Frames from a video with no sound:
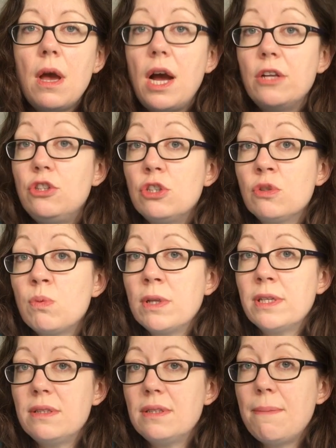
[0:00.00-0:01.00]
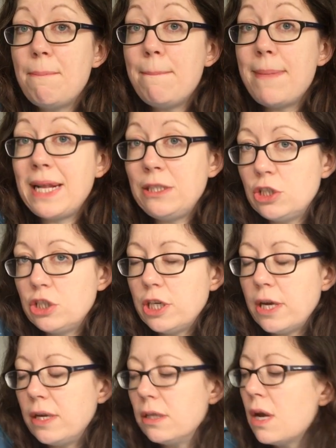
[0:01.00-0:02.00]
I just wanted to
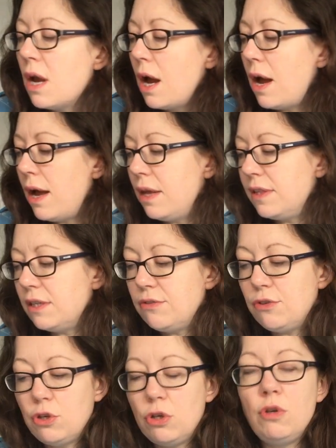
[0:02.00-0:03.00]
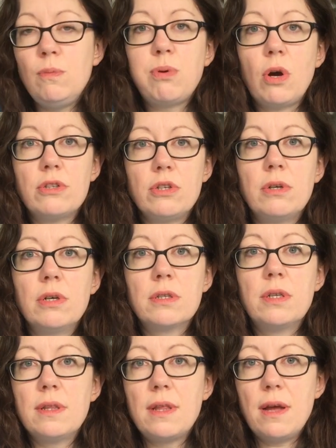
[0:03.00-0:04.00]
mention this new
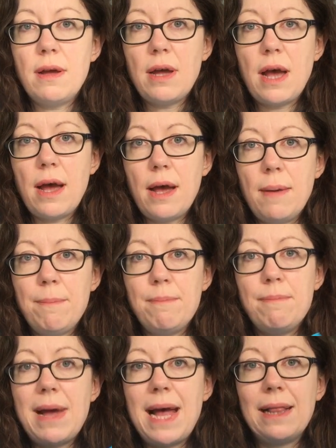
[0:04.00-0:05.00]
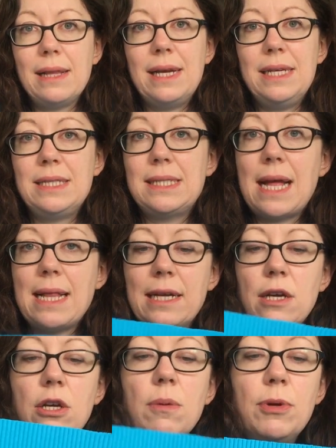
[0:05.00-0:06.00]
product that Mel is
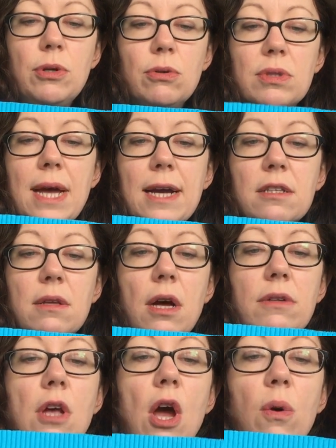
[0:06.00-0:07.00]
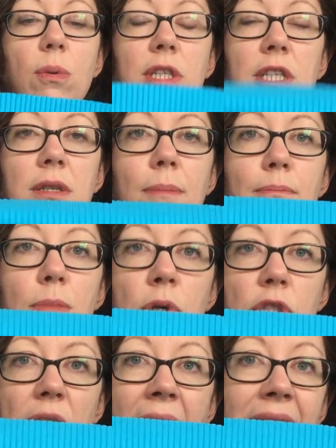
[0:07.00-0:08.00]
selling at Caboodle Textiles, which is a
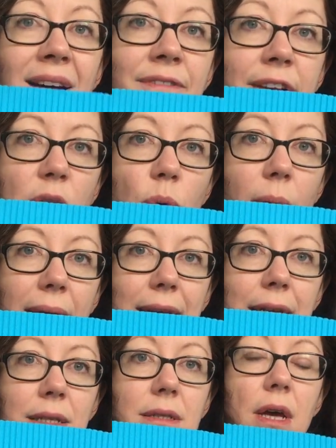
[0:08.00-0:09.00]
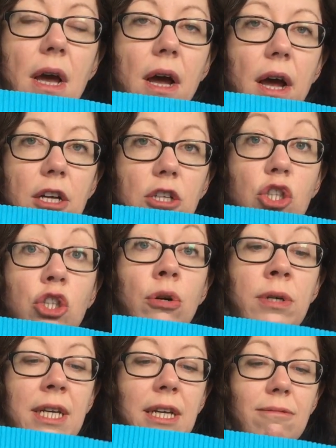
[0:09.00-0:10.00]
much heavier weight,
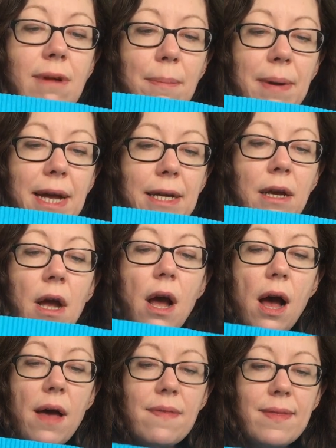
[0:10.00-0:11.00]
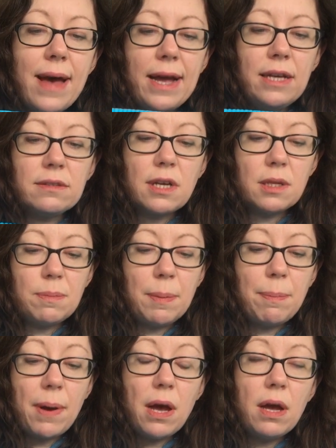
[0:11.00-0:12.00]
chunky ribbing, and that is going to be
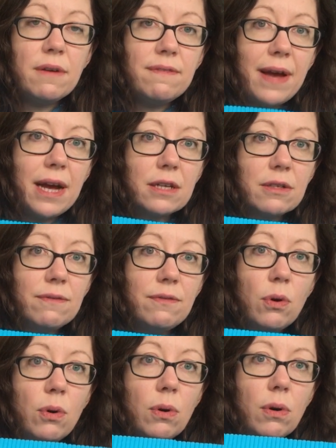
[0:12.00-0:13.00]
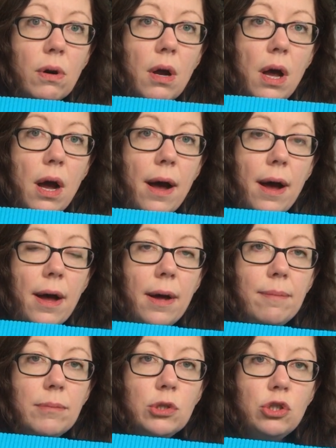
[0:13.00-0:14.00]
perfect for
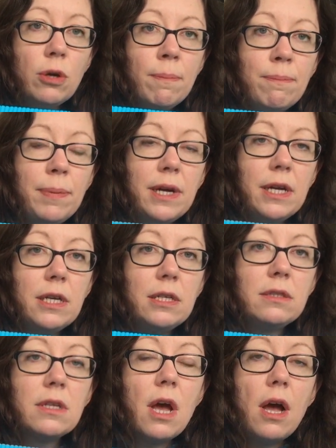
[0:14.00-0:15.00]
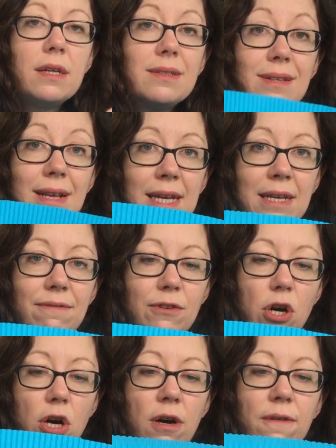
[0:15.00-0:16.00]
jumpers, sleeve
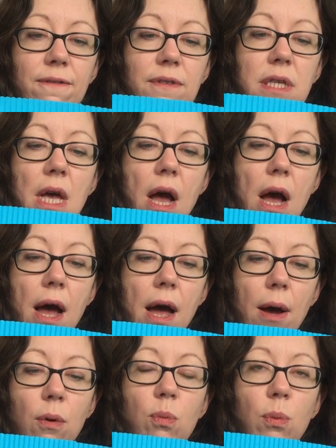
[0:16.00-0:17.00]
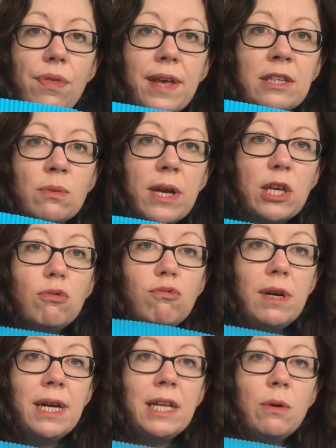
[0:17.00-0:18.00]
cuffs, things where you
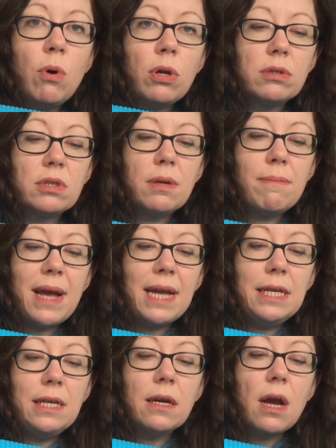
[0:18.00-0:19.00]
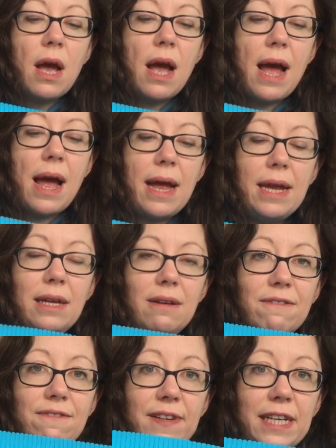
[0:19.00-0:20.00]
really want to make a
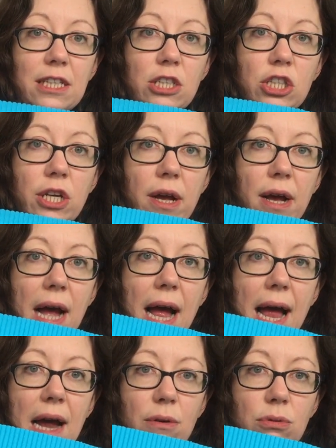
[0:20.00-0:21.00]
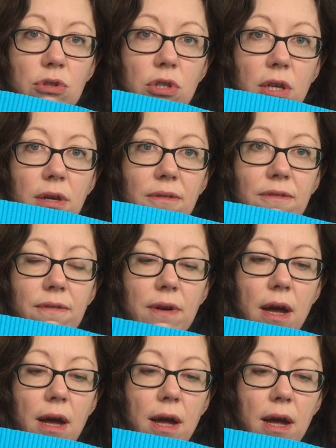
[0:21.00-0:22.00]
feature out
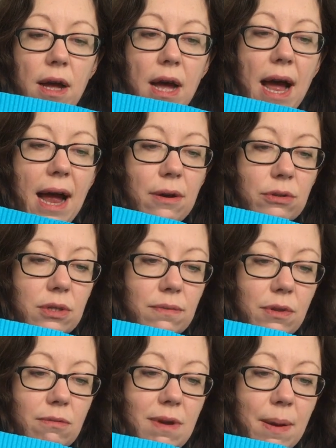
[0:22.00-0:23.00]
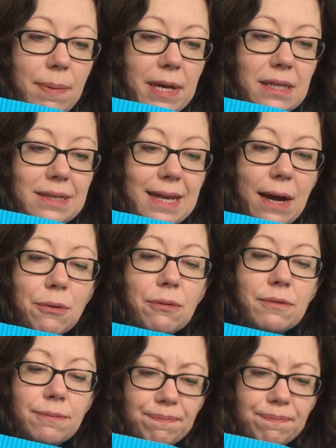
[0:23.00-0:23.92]
of the rib itself.